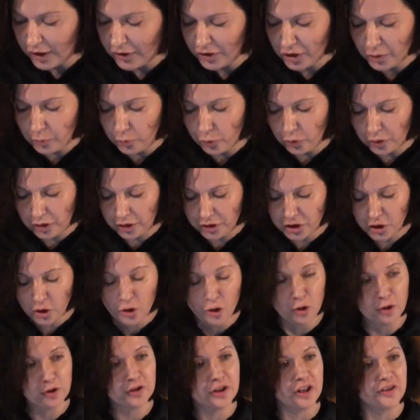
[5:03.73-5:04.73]
And the book
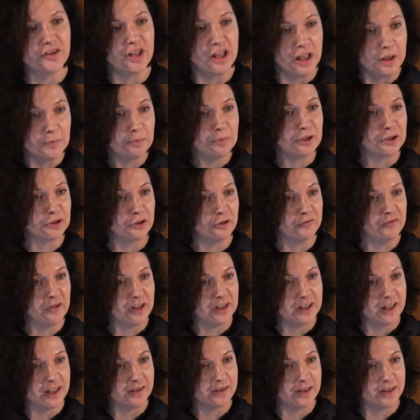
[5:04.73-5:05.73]
is called The Impact
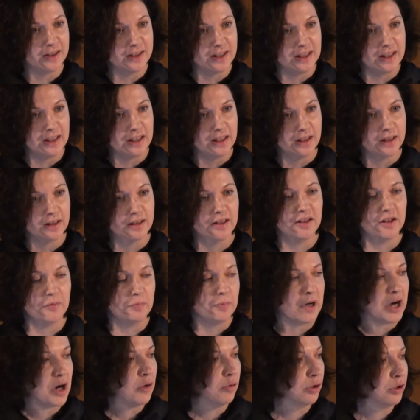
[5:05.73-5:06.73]
of Identity,
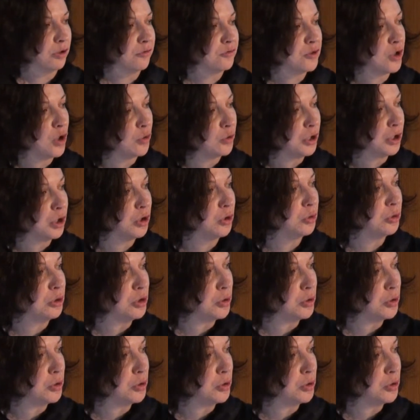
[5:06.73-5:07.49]
The Power of Knowing